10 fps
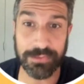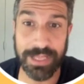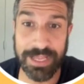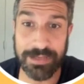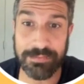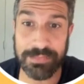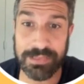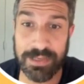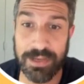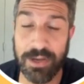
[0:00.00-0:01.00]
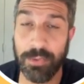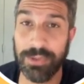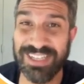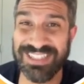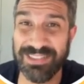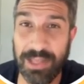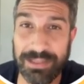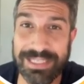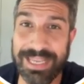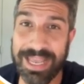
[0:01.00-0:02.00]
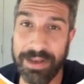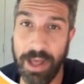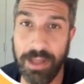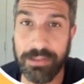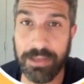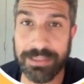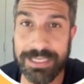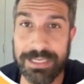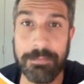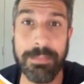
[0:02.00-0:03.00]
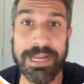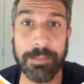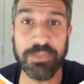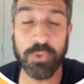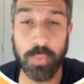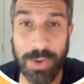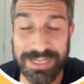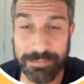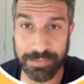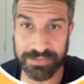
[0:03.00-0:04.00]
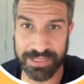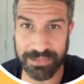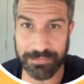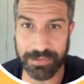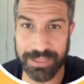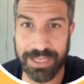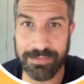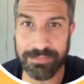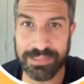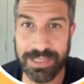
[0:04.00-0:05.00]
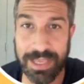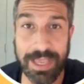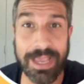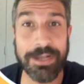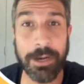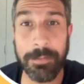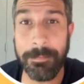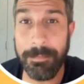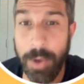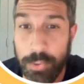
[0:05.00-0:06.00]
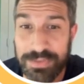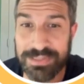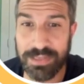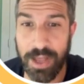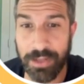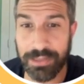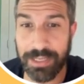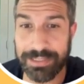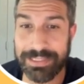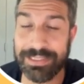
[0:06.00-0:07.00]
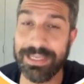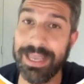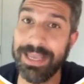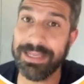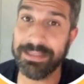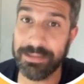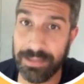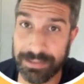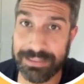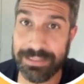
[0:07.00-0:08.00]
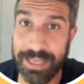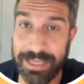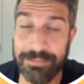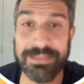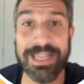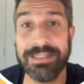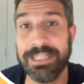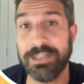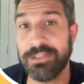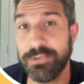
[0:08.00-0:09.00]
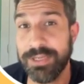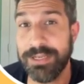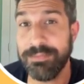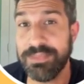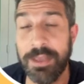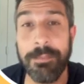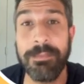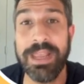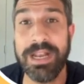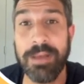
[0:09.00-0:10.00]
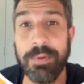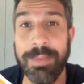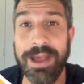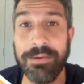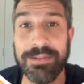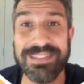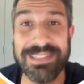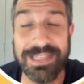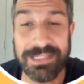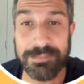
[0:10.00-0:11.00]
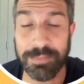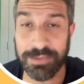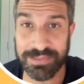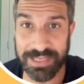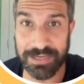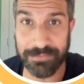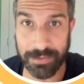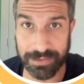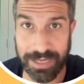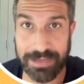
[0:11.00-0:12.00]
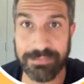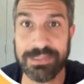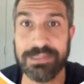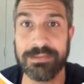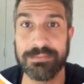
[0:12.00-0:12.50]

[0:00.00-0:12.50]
games, whereas lucky and unlucky made up 20% of our games, and our most unlucky and lucky games at the extremes made up about 6% of our games.